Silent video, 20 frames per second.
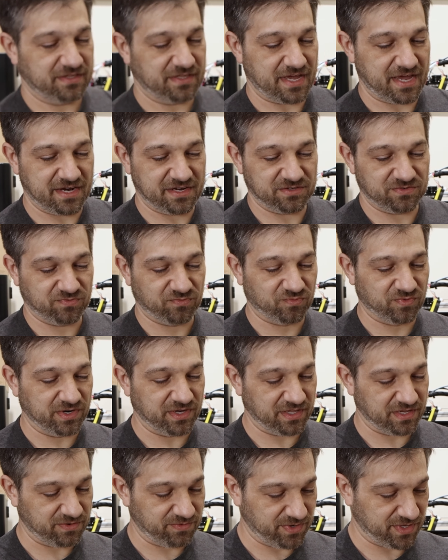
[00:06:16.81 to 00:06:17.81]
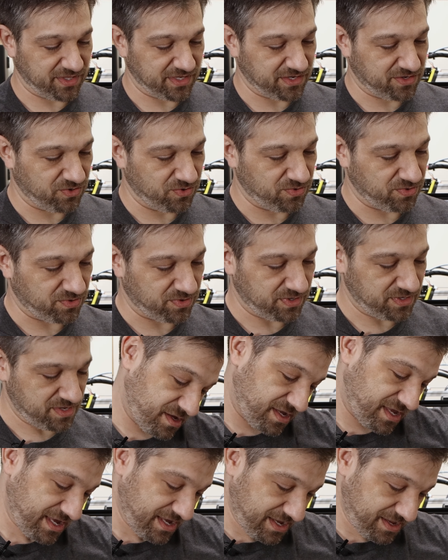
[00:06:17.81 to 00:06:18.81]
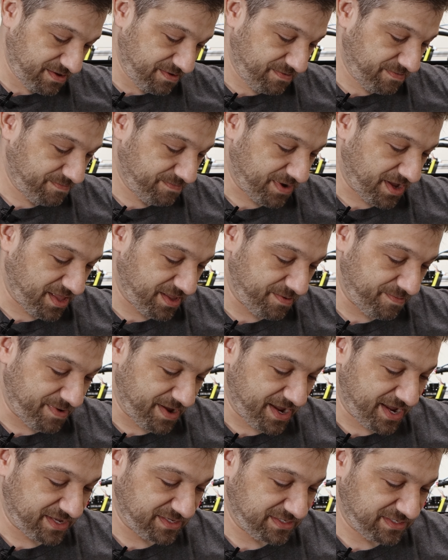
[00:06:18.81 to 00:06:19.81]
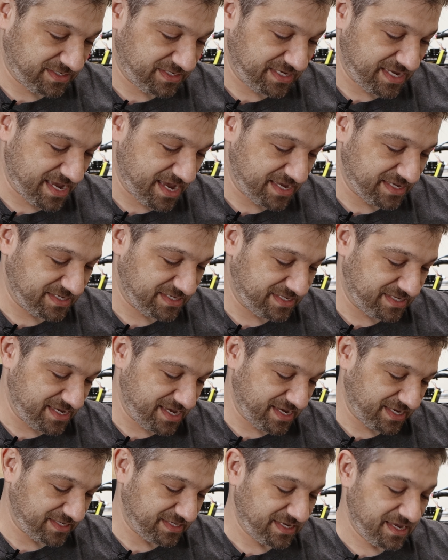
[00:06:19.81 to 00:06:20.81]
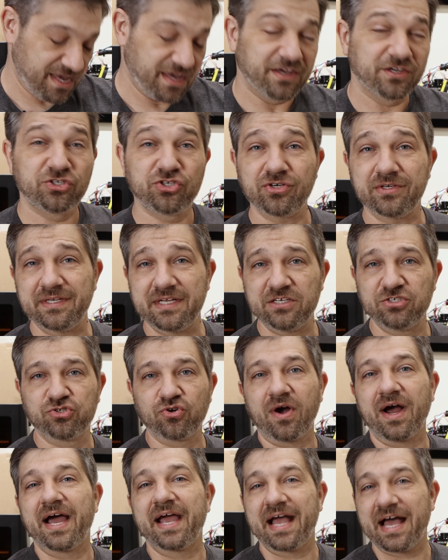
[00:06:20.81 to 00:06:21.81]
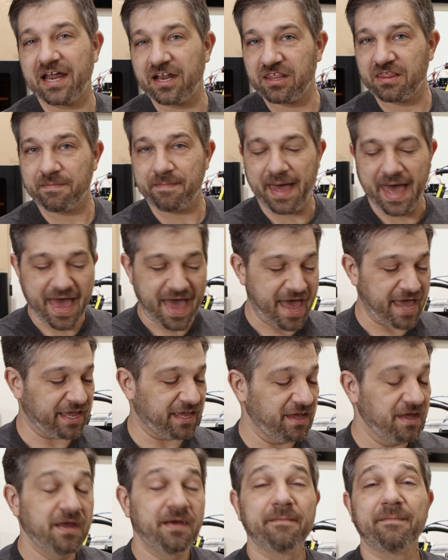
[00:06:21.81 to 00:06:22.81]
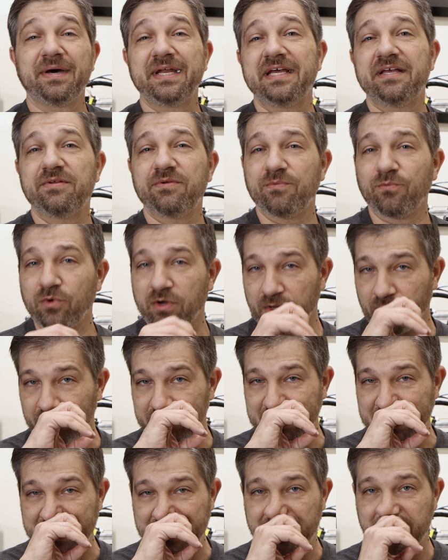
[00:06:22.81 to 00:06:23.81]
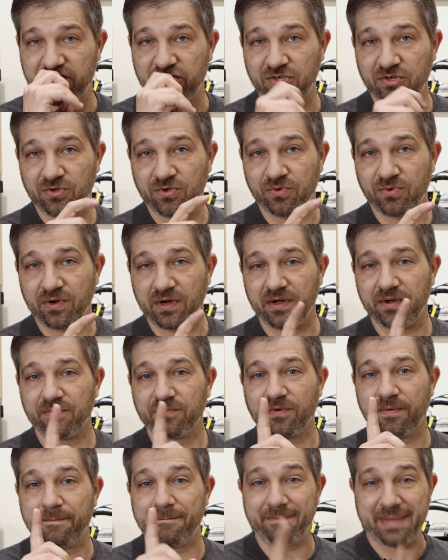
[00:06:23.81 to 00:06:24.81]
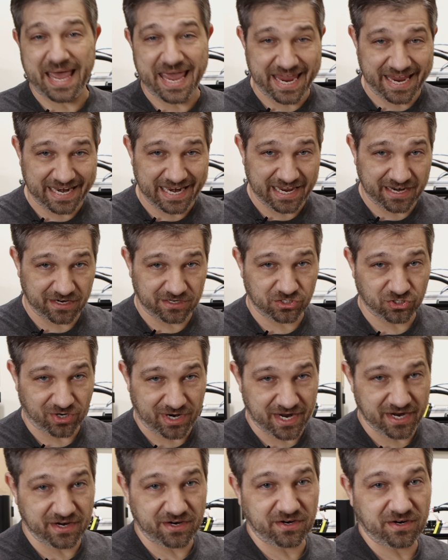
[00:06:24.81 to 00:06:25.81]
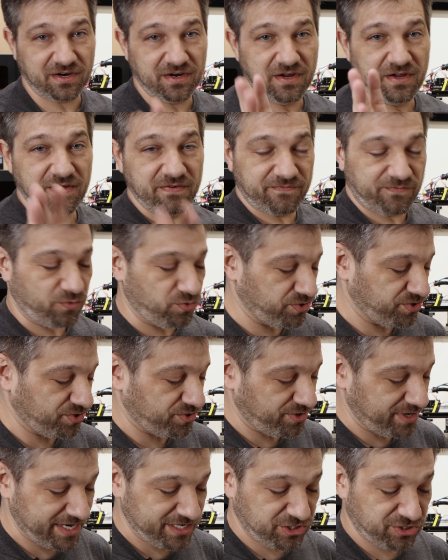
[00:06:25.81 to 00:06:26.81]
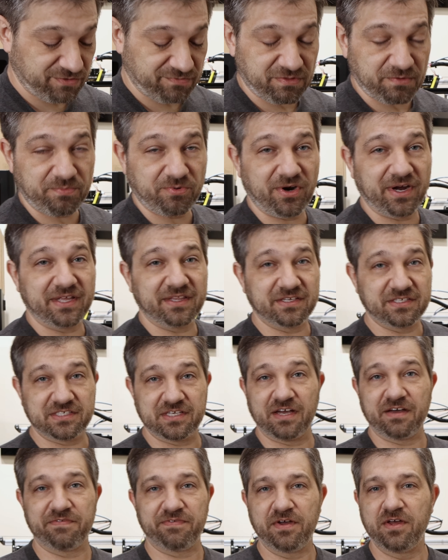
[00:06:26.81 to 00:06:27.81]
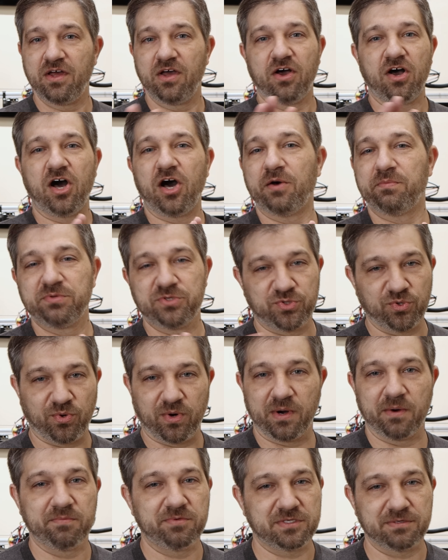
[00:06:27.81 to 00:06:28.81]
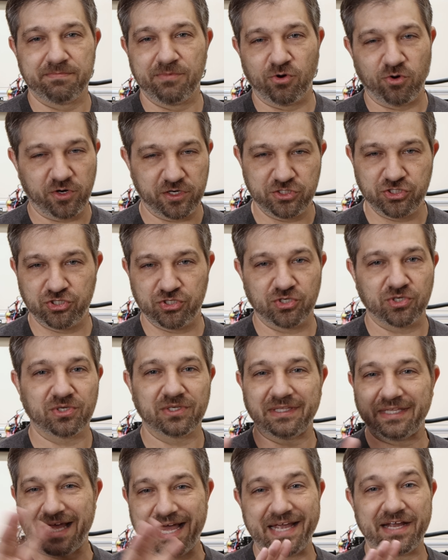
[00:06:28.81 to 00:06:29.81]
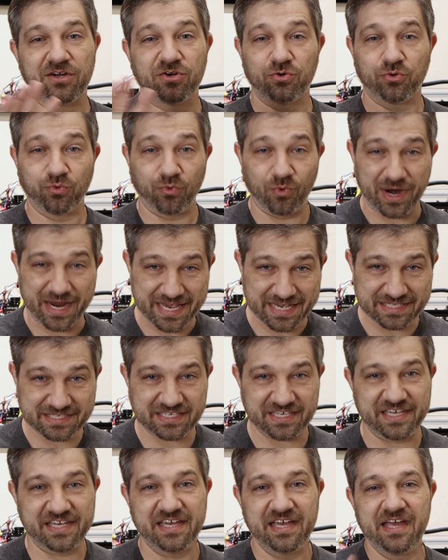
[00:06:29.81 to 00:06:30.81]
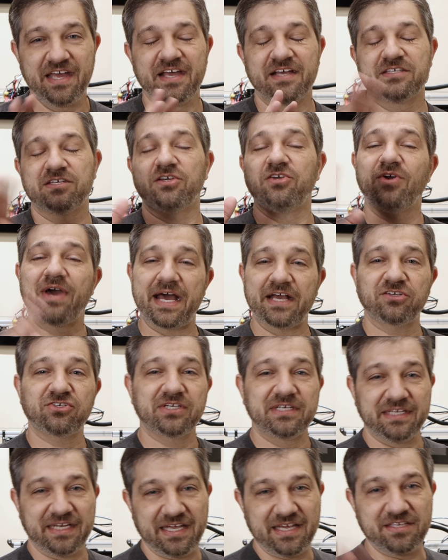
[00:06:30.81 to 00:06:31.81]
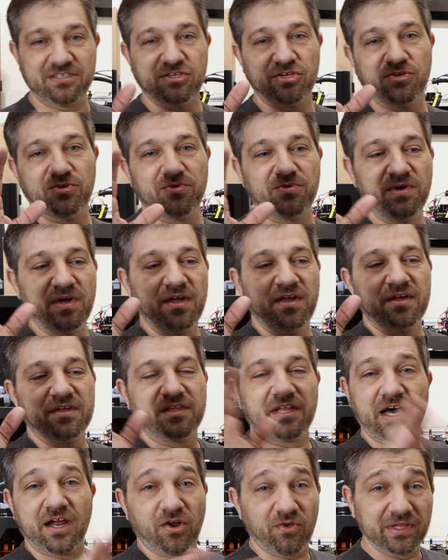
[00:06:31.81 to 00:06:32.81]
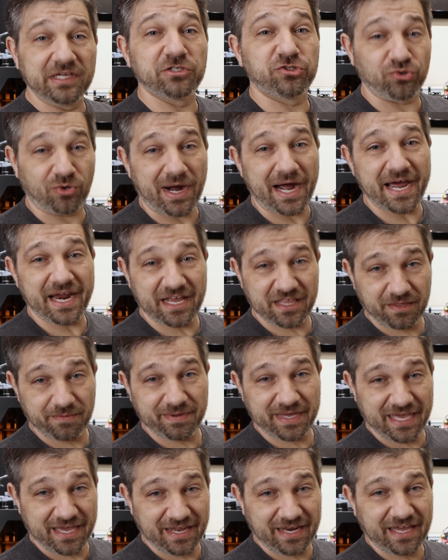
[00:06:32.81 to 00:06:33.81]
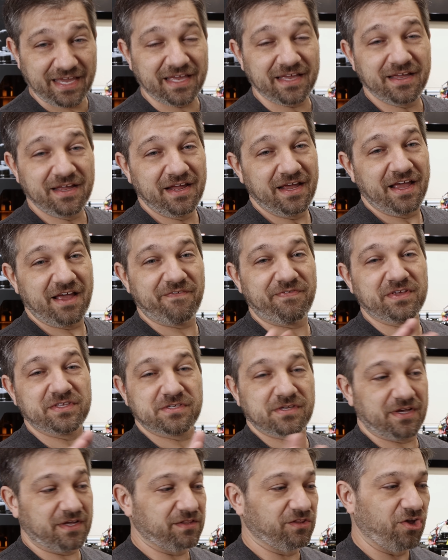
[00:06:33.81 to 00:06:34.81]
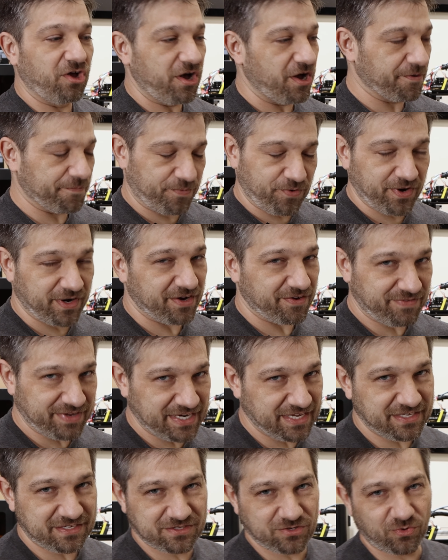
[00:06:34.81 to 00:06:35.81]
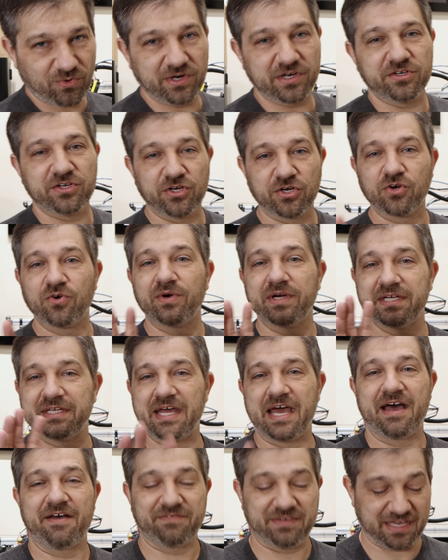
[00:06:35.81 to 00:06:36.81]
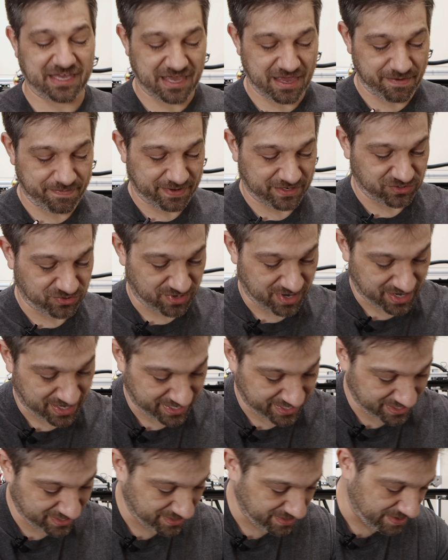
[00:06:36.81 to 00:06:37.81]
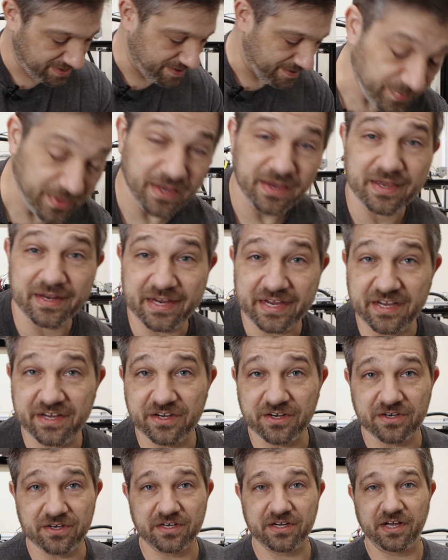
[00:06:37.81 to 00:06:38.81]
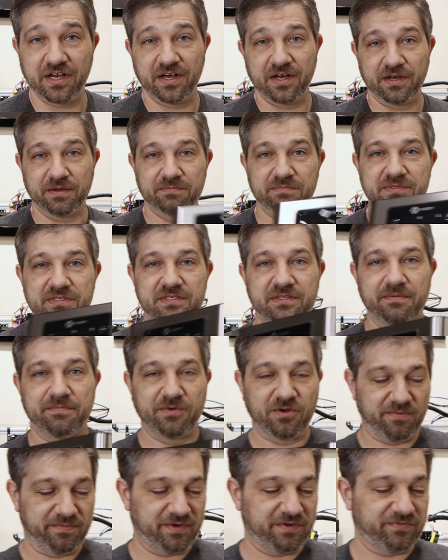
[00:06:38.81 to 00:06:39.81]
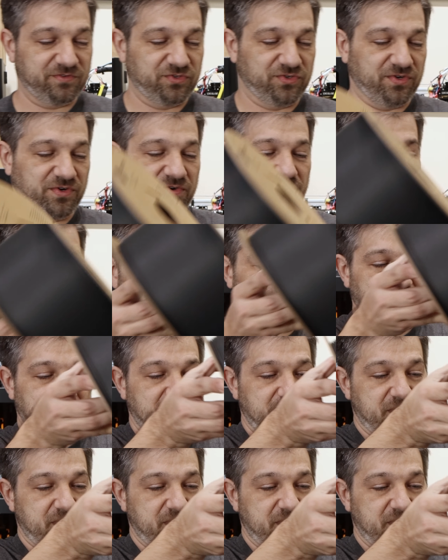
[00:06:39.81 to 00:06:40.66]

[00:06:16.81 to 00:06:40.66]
That is really, really cool. Again, Polymaker CA6. Shouldn't need drying out of the bag, but it will need to remain in a dryer for the duration of the print. This stuff absorbs moisture like crazy. So you actually need to not only dry it at the beginning, if it's a long print of any sort, you're going to have to keep it drying. And here comes the moment of truth.